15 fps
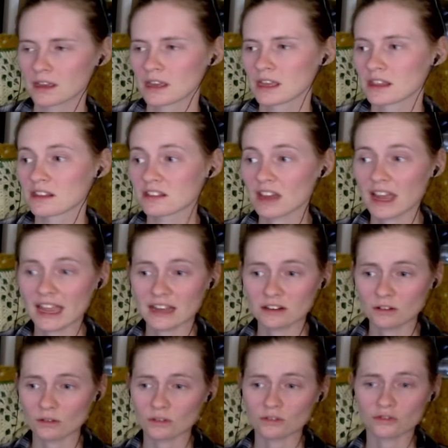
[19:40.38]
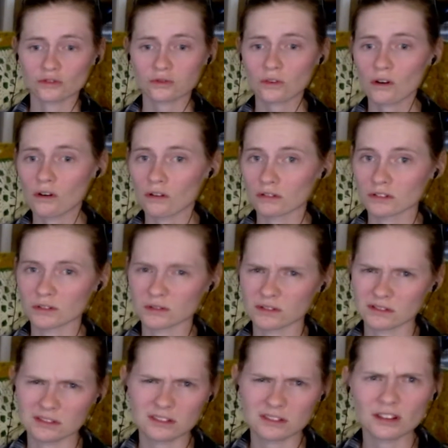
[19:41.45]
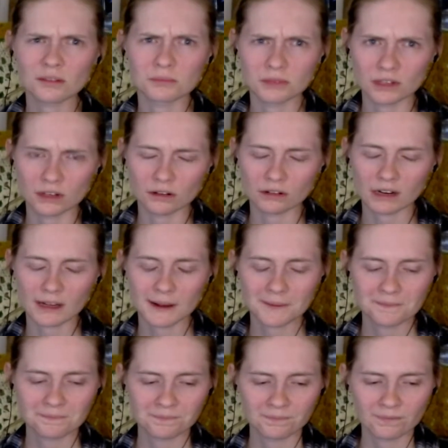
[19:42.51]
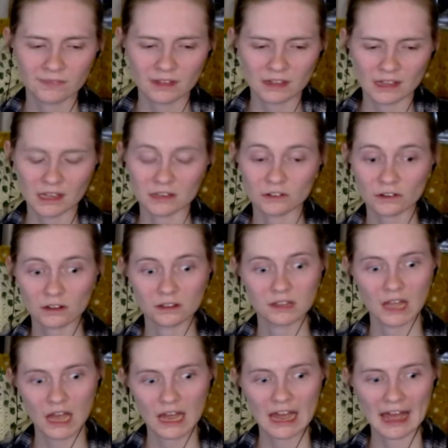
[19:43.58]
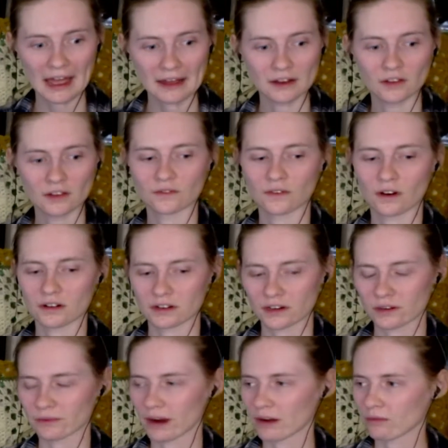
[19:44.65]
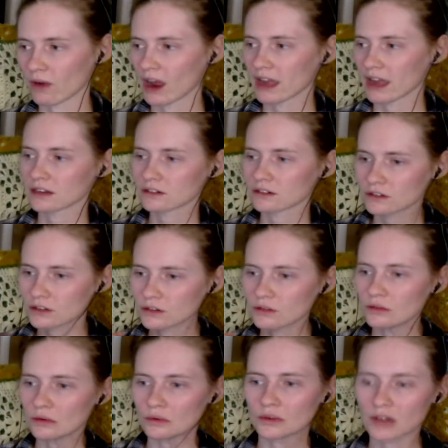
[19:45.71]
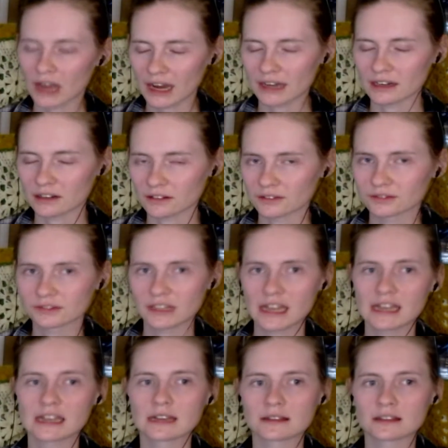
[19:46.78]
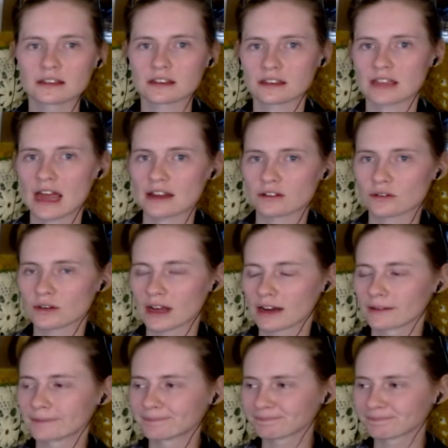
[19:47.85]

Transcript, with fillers: This guy had no control to some degree. It took a lot out of our dear Red Riot to kind of take the, that dude out.